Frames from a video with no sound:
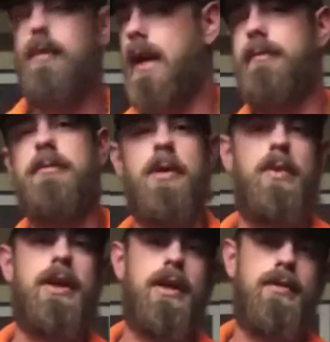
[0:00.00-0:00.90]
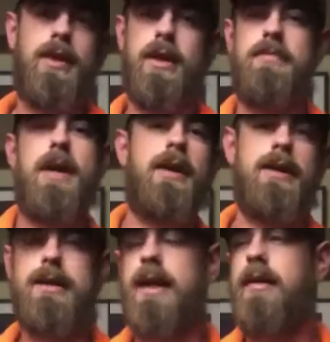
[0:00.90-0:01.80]
after my weekend, when I get back
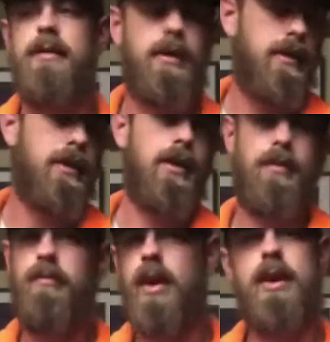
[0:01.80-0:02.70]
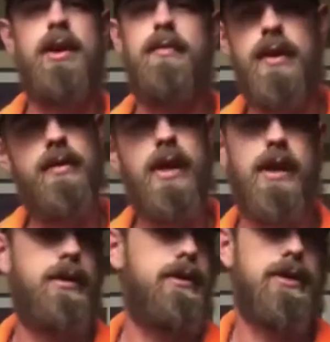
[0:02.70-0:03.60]
into town, Monday evening, I
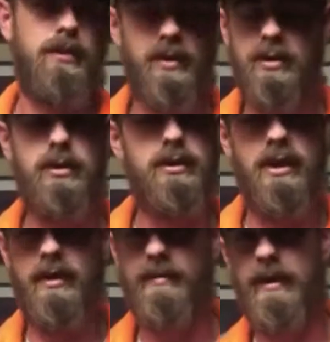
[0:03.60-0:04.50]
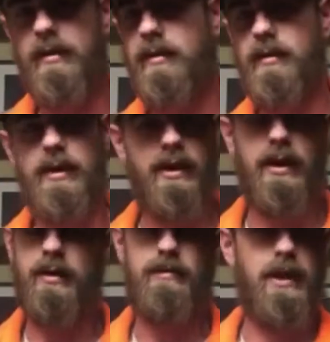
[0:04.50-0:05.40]
could do something, or Tuesday evening, I
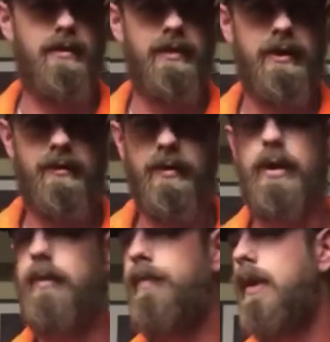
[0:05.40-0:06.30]
can make a video for you.